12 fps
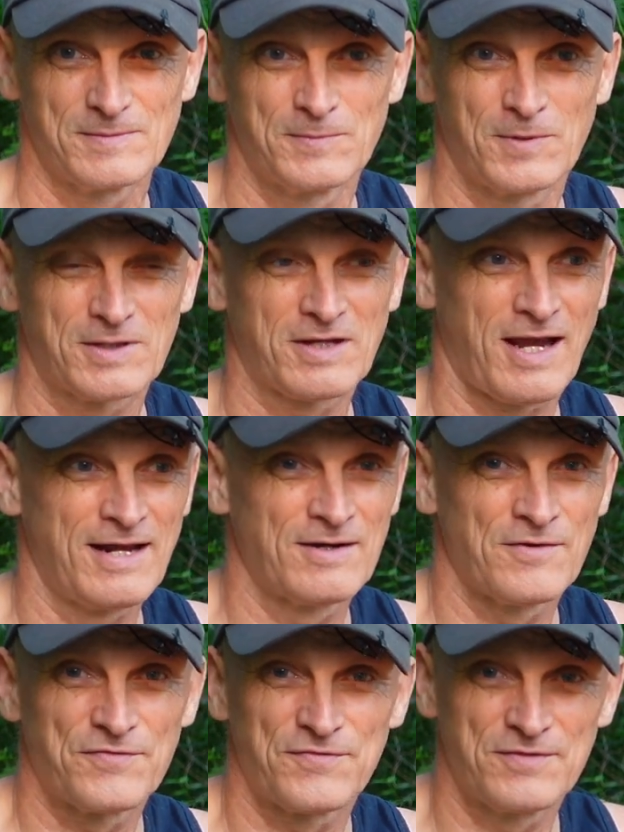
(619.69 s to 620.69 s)
what
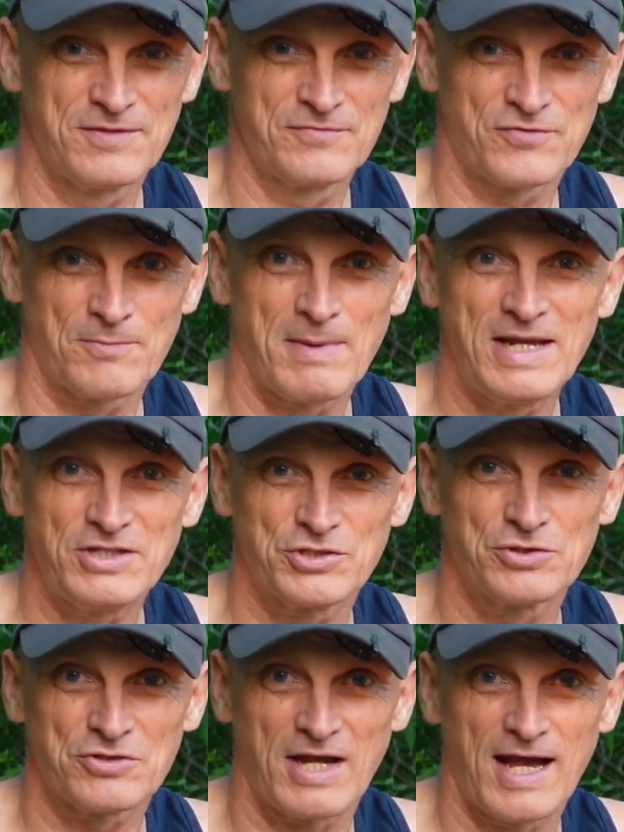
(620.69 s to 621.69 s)
kind of
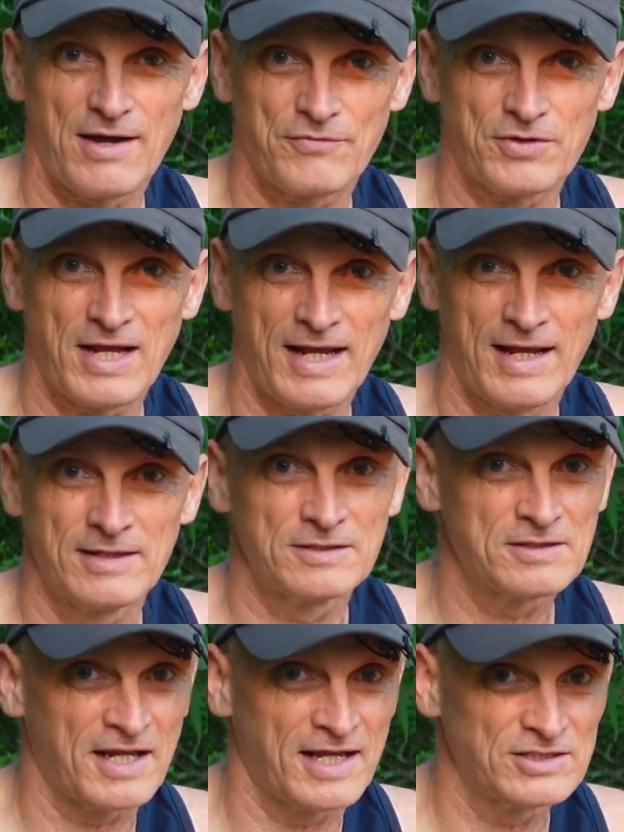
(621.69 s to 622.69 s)
information to have on hand
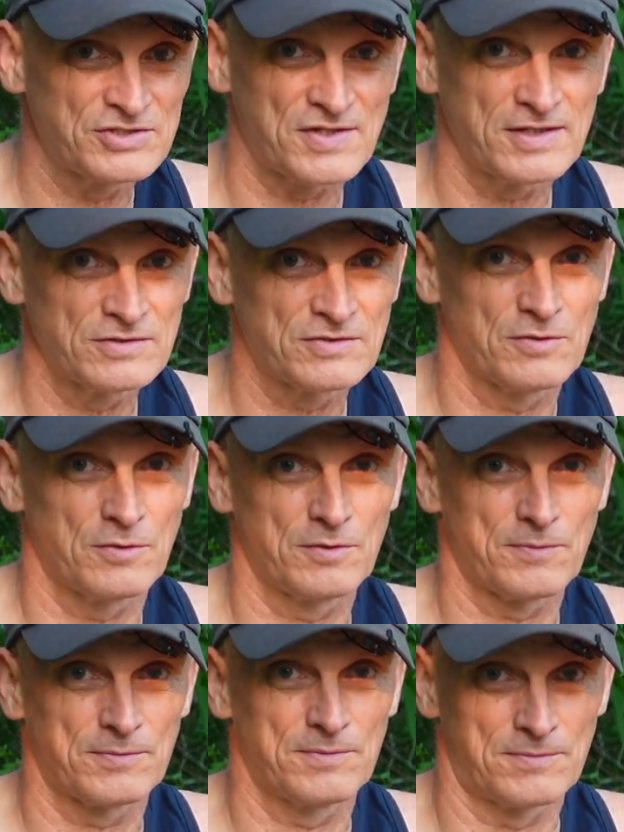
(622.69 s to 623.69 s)
in case things
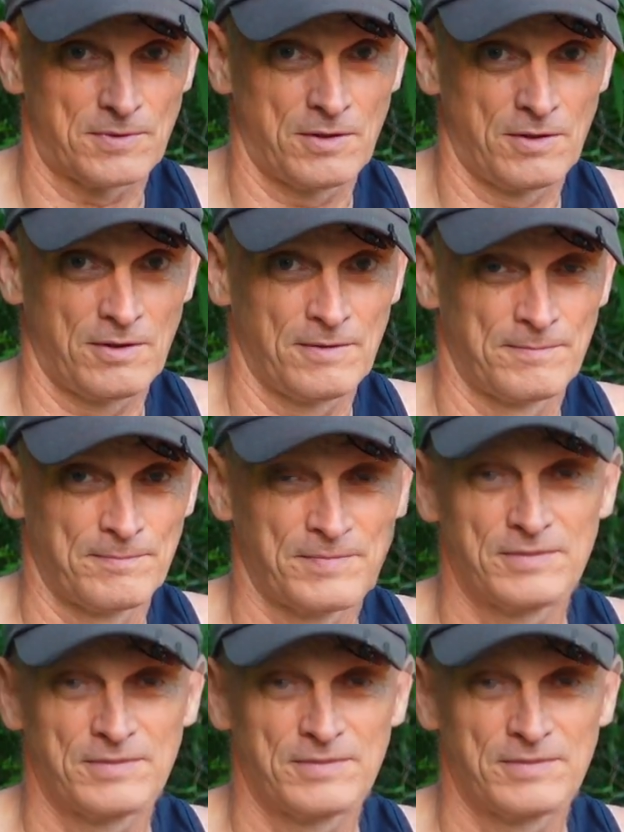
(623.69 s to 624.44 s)
go wrong.